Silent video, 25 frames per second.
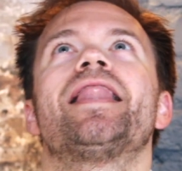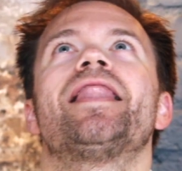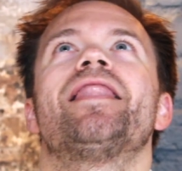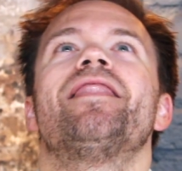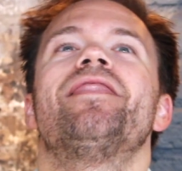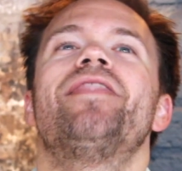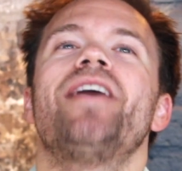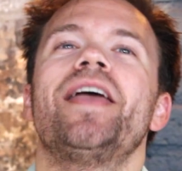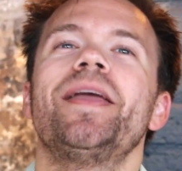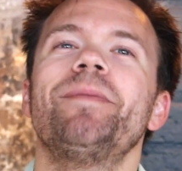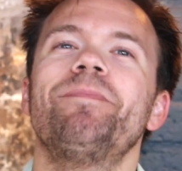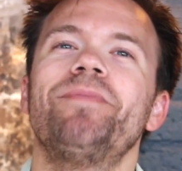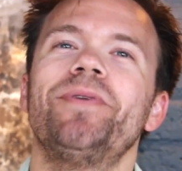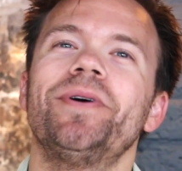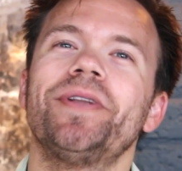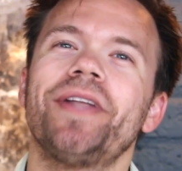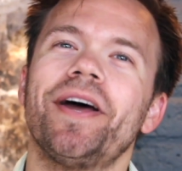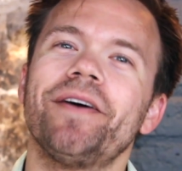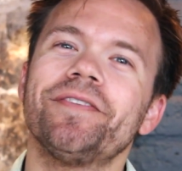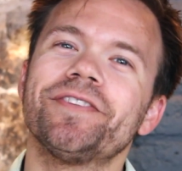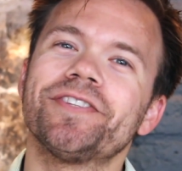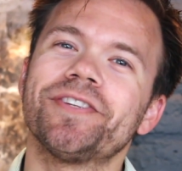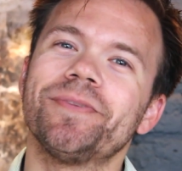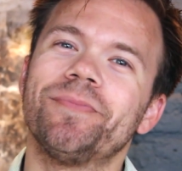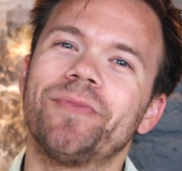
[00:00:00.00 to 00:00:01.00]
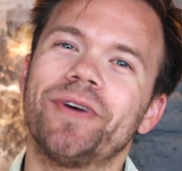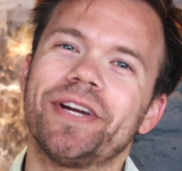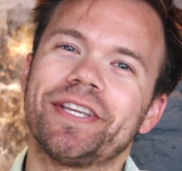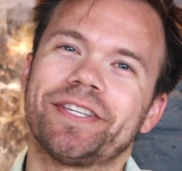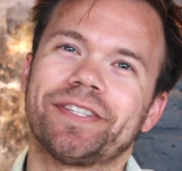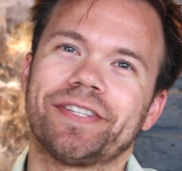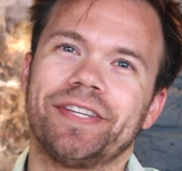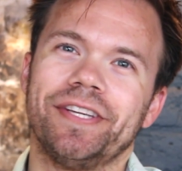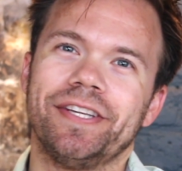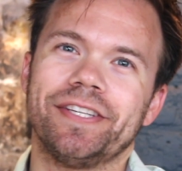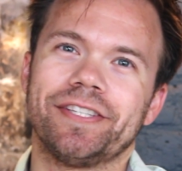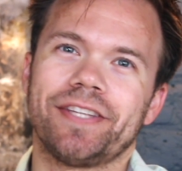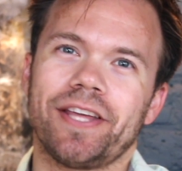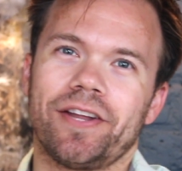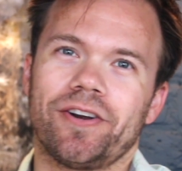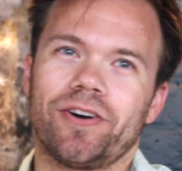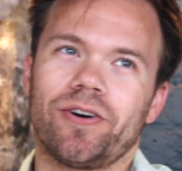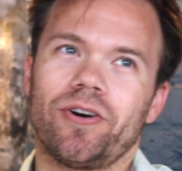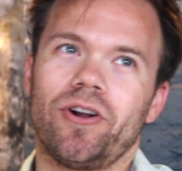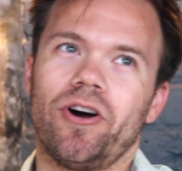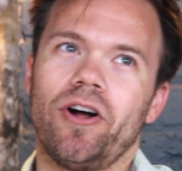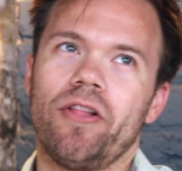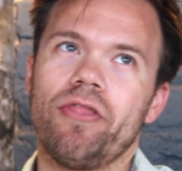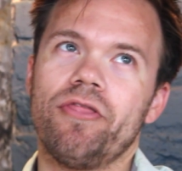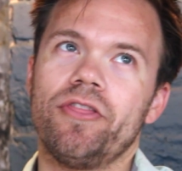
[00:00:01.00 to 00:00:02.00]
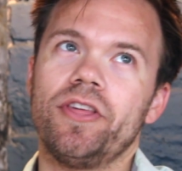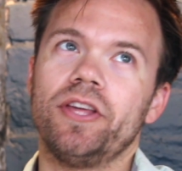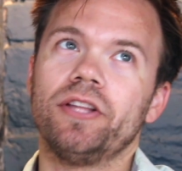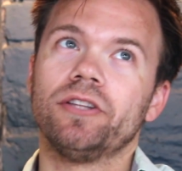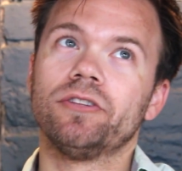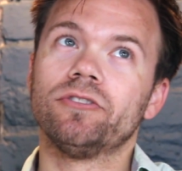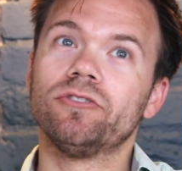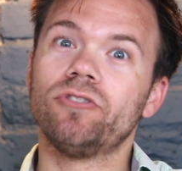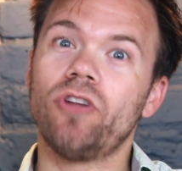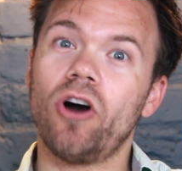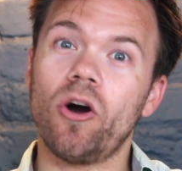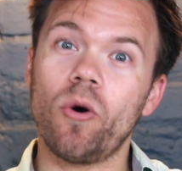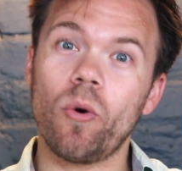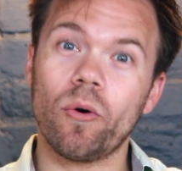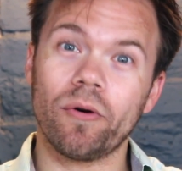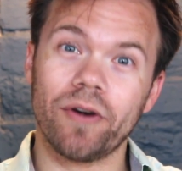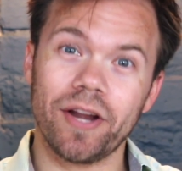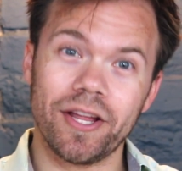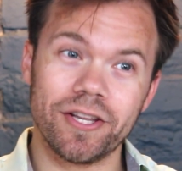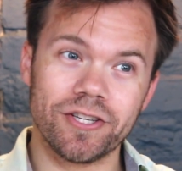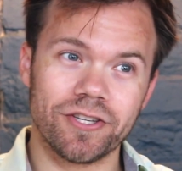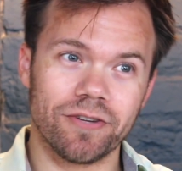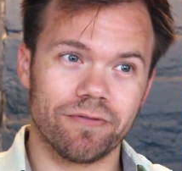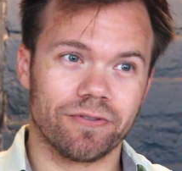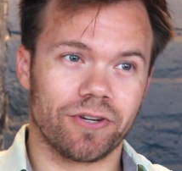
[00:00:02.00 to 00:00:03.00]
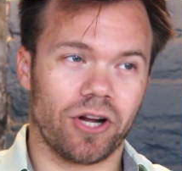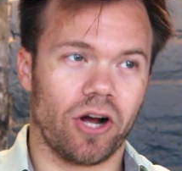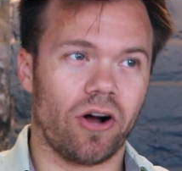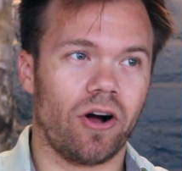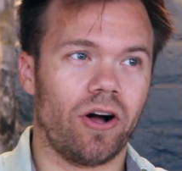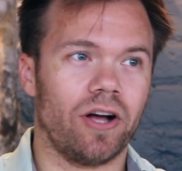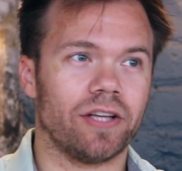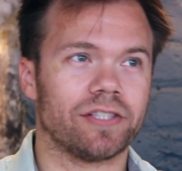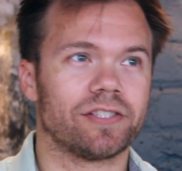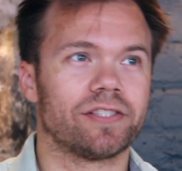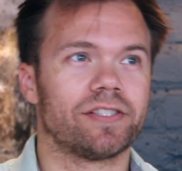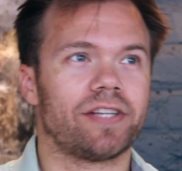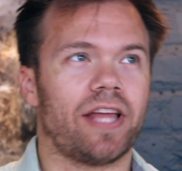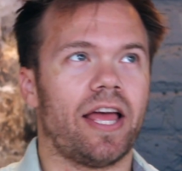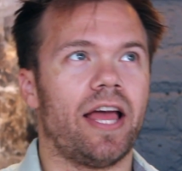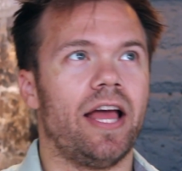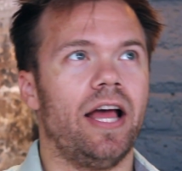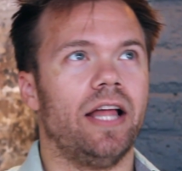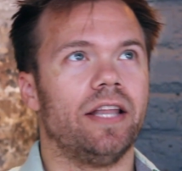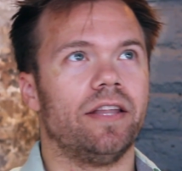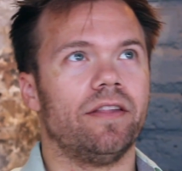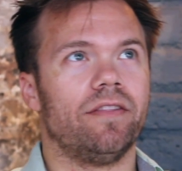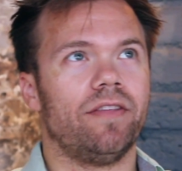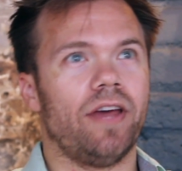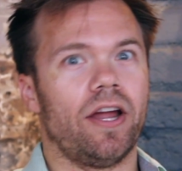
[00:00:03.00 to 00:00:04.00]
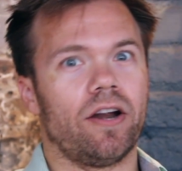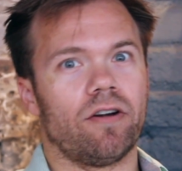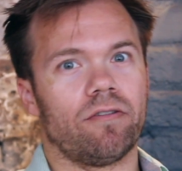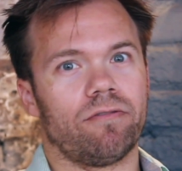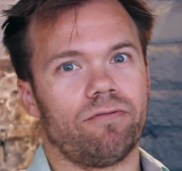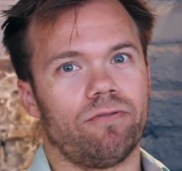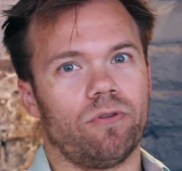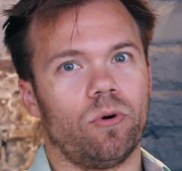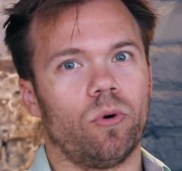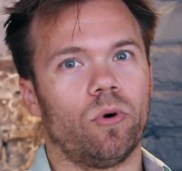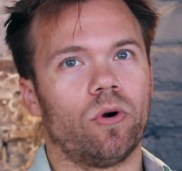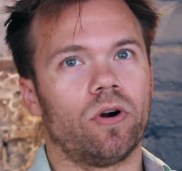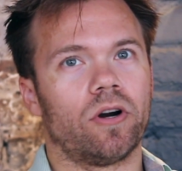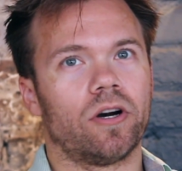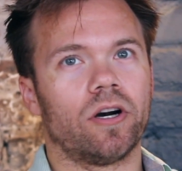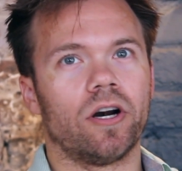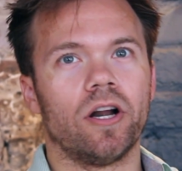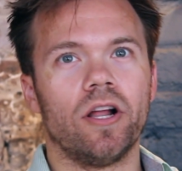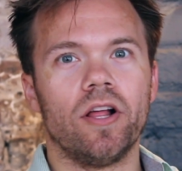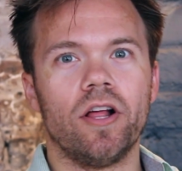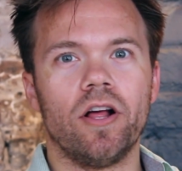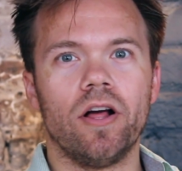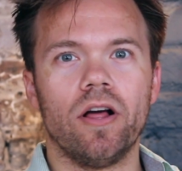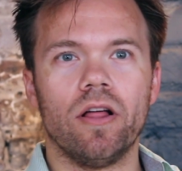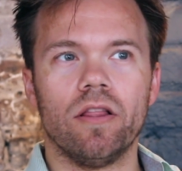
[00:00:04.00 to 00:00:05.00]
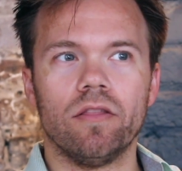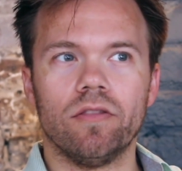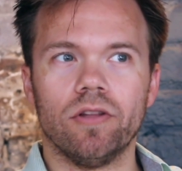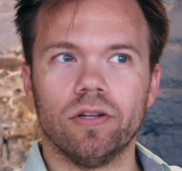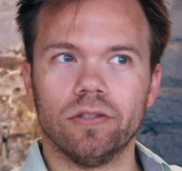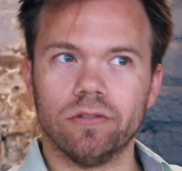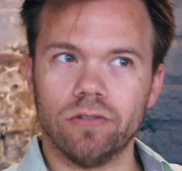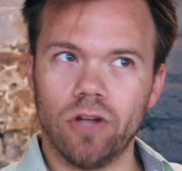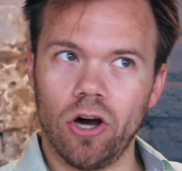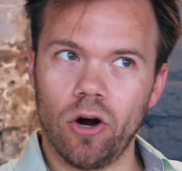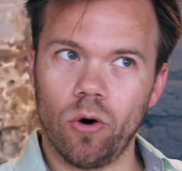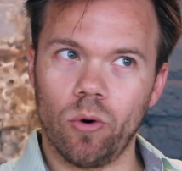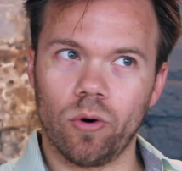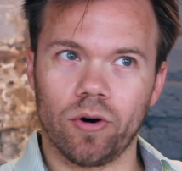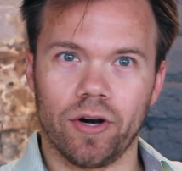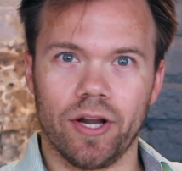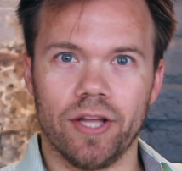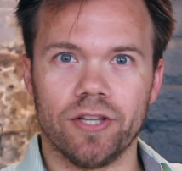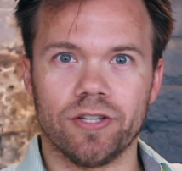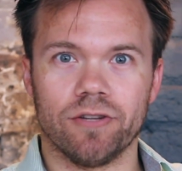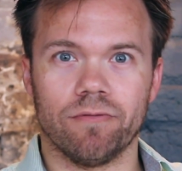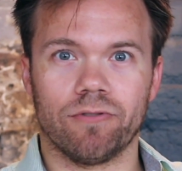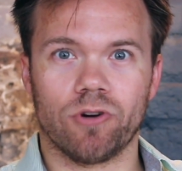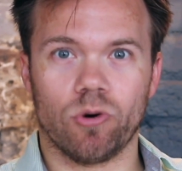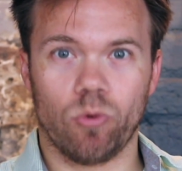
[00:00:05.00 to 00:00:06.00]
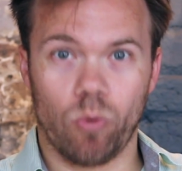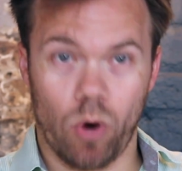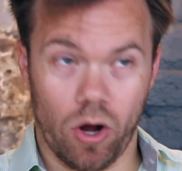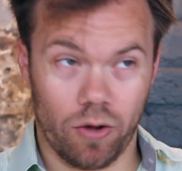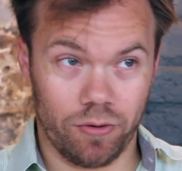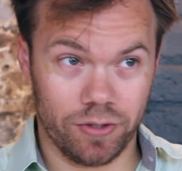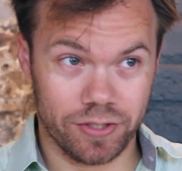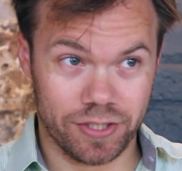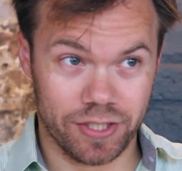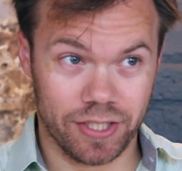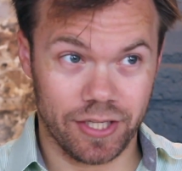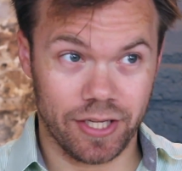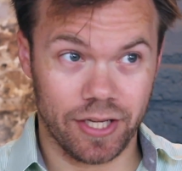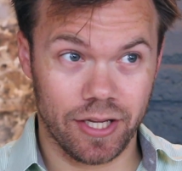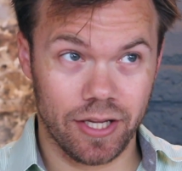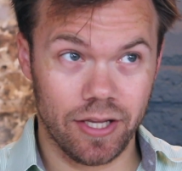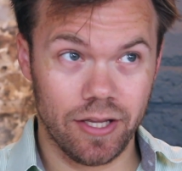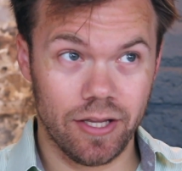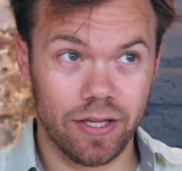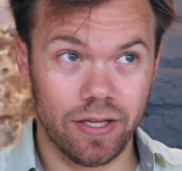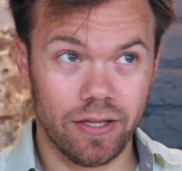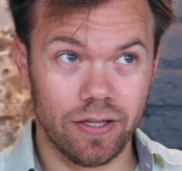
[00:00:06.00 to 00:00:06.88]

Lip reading: They put out some whiskeys that are on the lower end of cost and therefore the lower end of quality.